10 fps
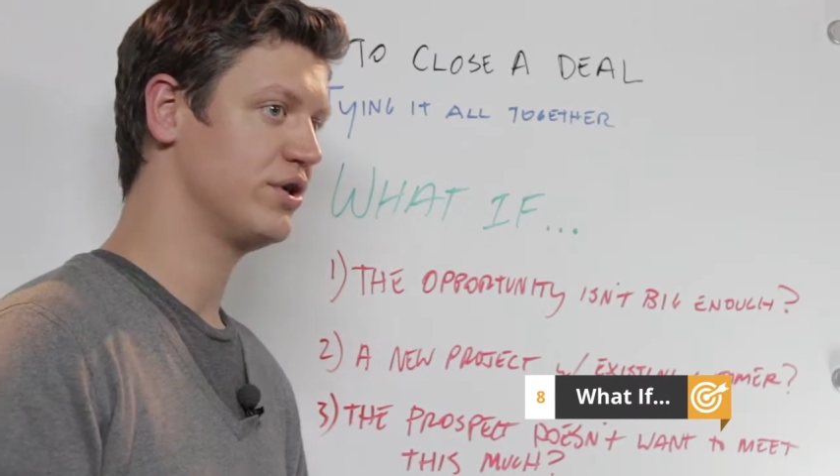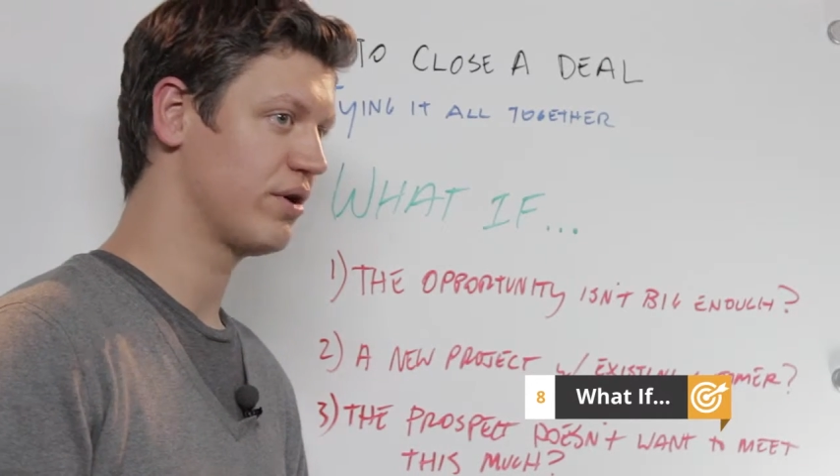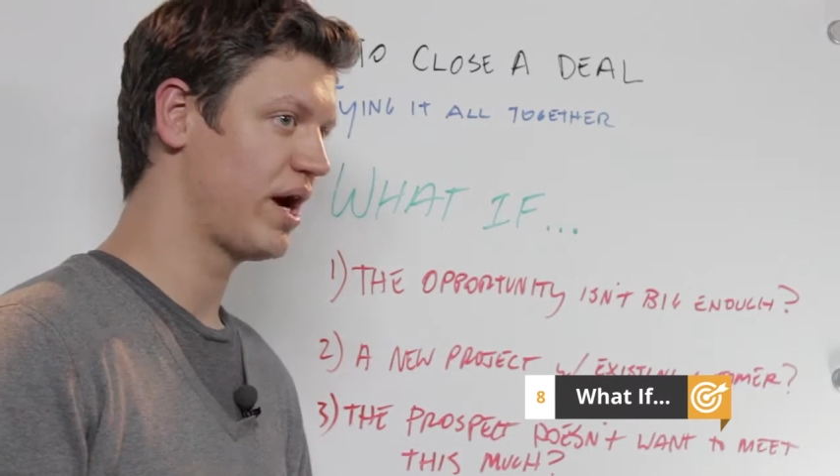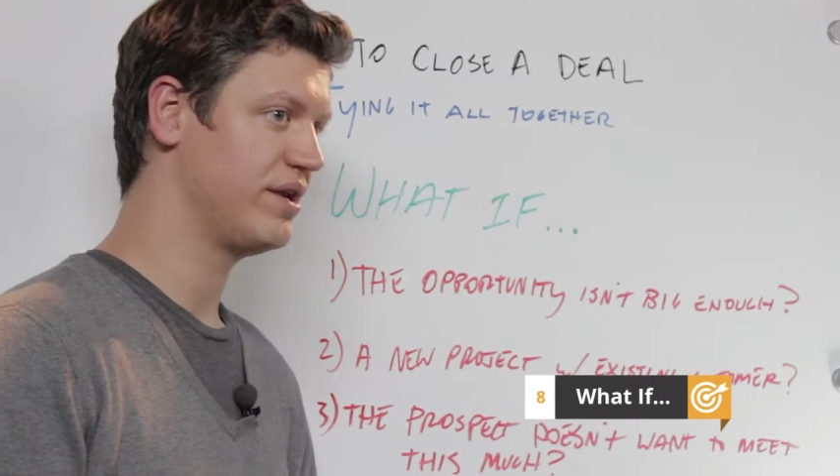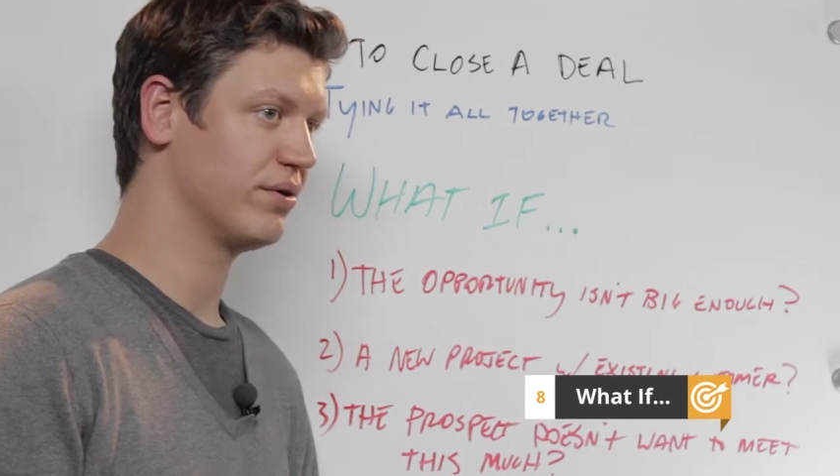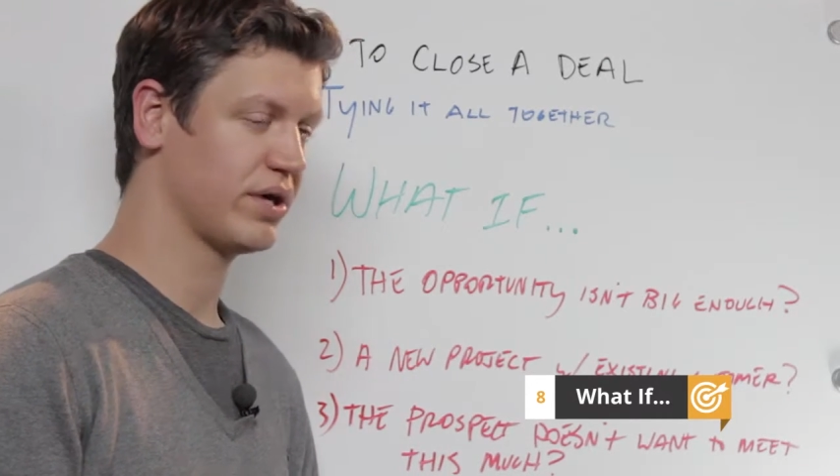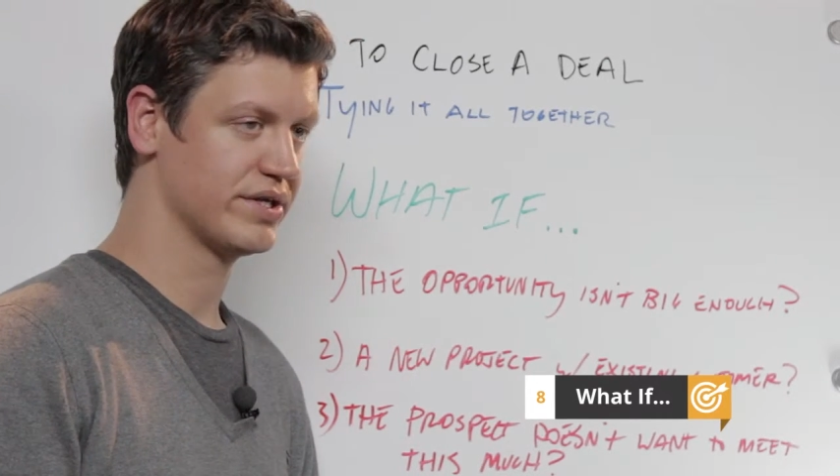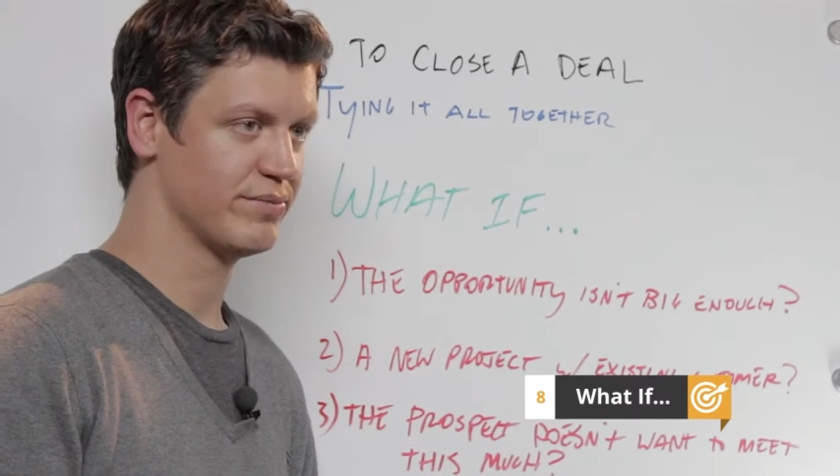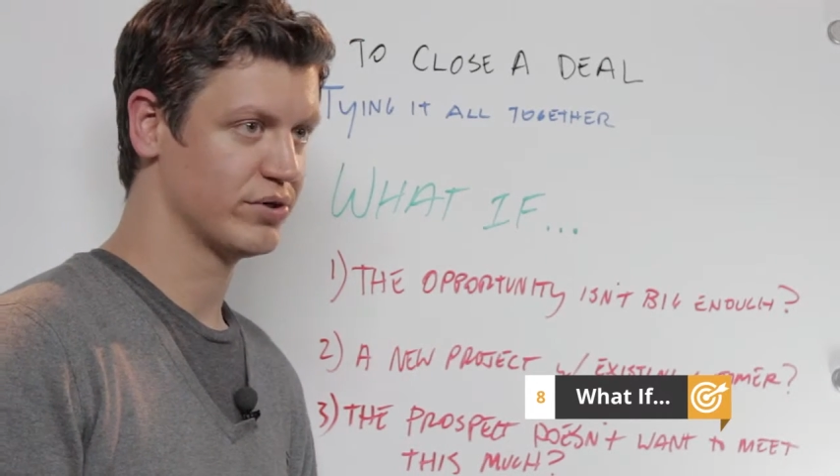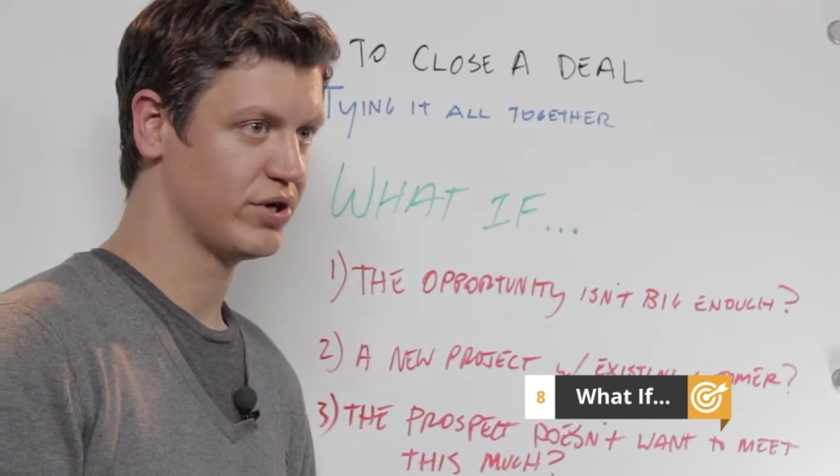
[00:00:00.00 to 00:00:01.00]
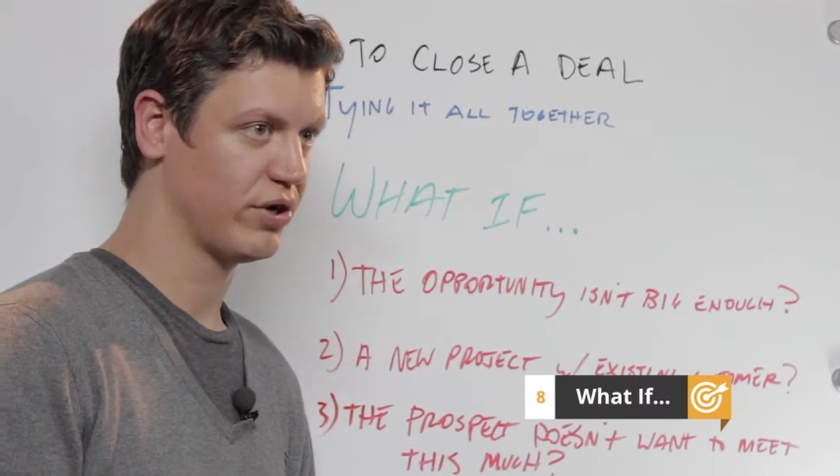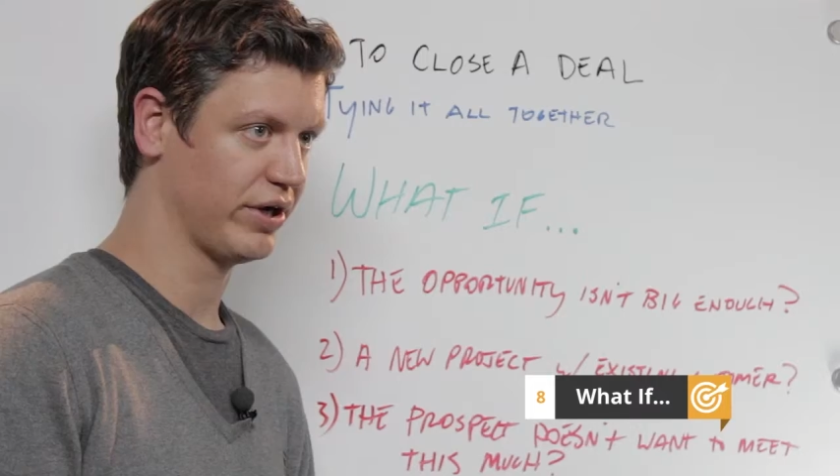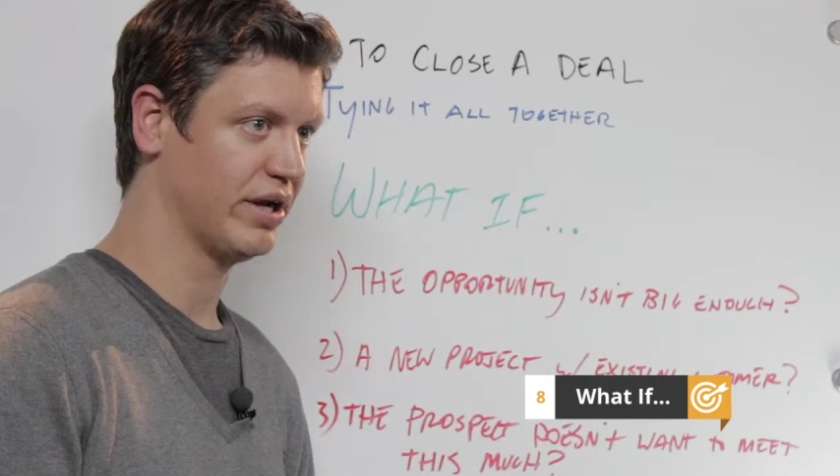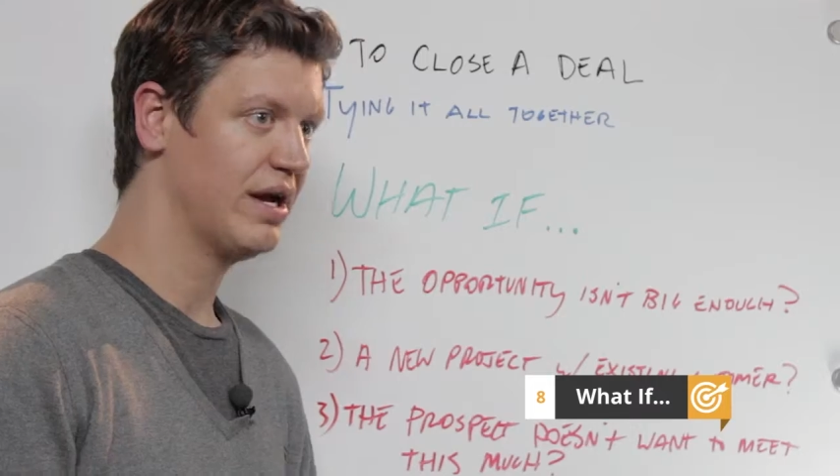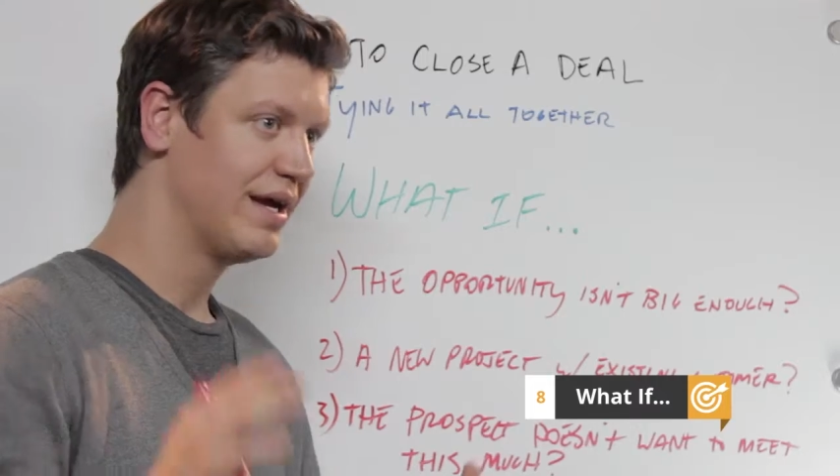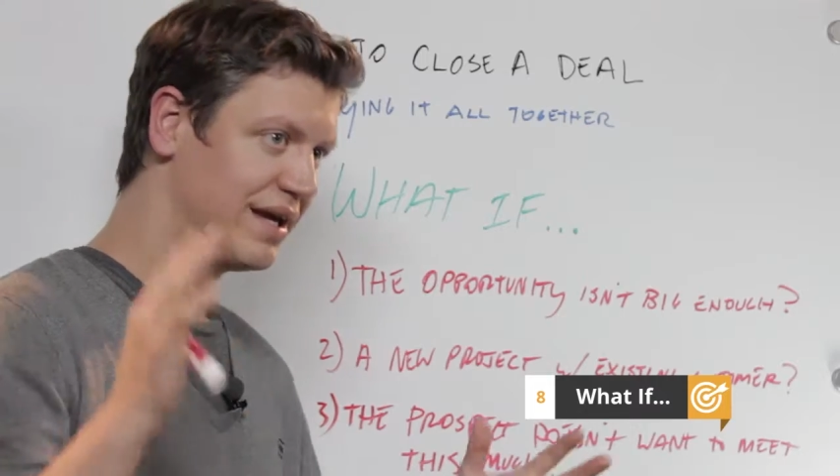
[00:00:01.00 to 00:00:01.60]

your ideal customer target,